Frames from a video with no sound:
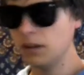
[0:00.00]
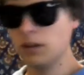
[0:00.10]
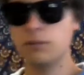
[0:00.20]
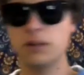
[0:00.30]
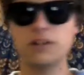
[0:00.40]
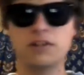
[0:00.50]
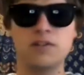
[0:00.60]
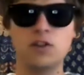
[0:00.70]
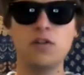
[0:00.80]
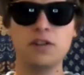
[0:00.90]
Because if
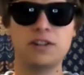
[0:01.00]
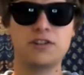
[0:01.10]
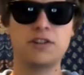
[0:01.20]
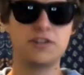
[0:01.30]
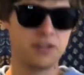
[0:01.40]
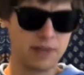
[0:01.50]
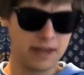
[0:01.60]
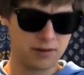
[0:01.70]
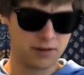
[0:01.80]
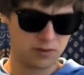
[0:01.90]
you over discharge these
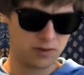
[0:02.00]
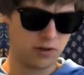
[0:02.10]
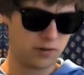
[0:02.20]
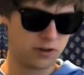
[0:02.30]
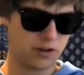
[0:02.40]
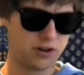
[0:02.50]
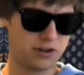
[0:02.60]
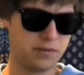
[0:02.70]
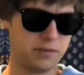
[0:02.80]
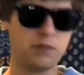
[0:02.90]
batteries or overcharge
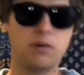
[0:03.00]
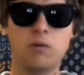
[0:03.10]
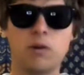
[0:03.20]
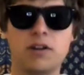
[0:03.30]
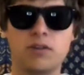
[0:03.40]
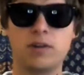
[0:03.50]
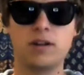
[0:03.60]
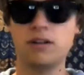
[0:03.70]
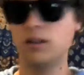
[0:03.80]
them, they won't work as well.